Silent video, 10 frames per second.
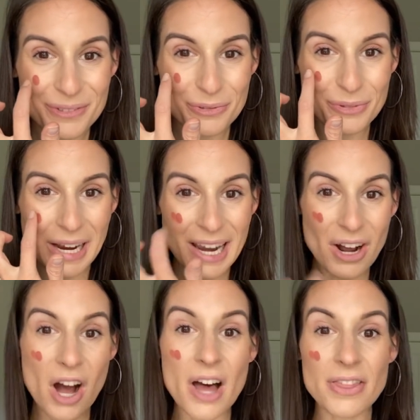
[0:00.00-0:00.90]
right
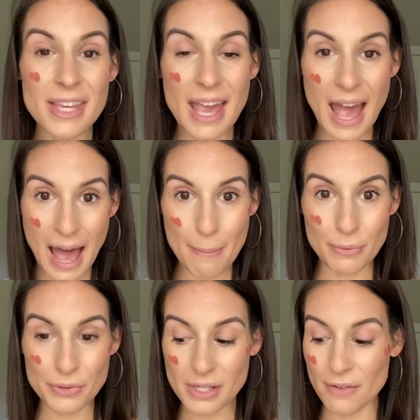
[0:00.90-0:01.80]
on the
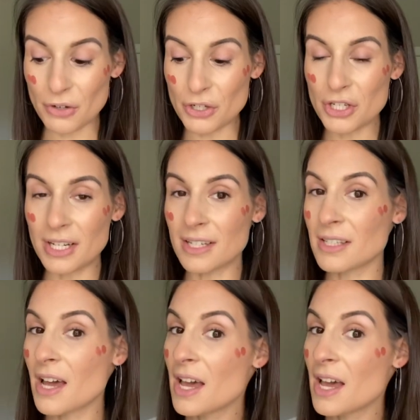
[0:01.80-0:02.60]
apples of your cheeks.